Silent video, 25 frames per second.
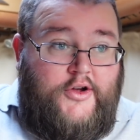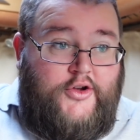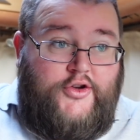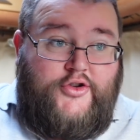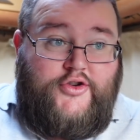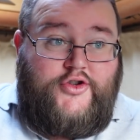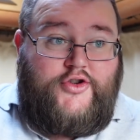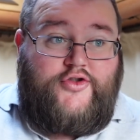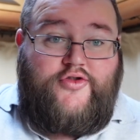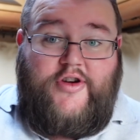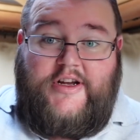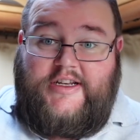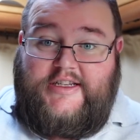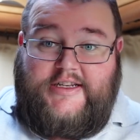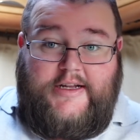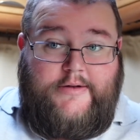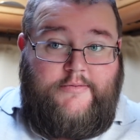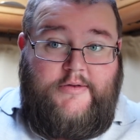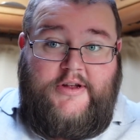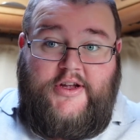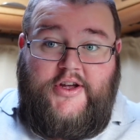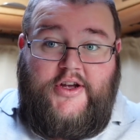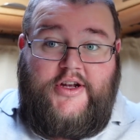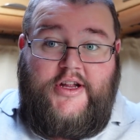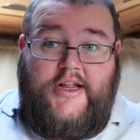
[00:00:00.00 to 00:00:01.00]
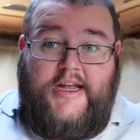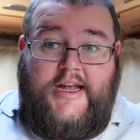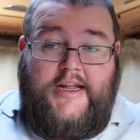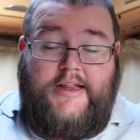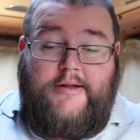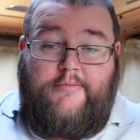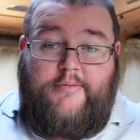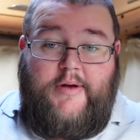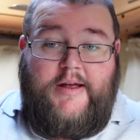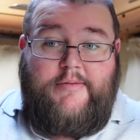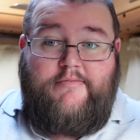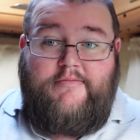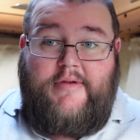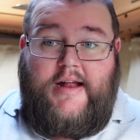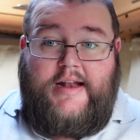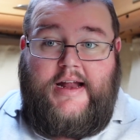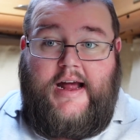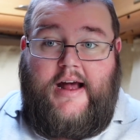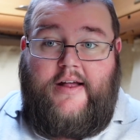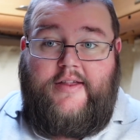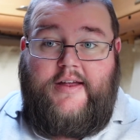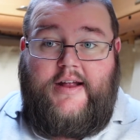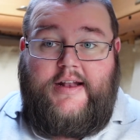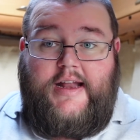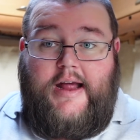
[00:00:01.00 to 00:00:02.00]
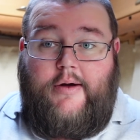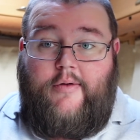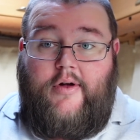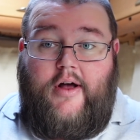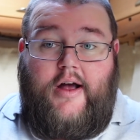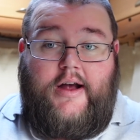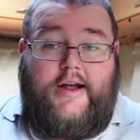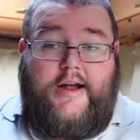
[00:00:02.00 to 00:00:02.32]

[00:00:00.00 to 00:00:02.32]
streets, and I mean you can hear the bin men out there now. Well, I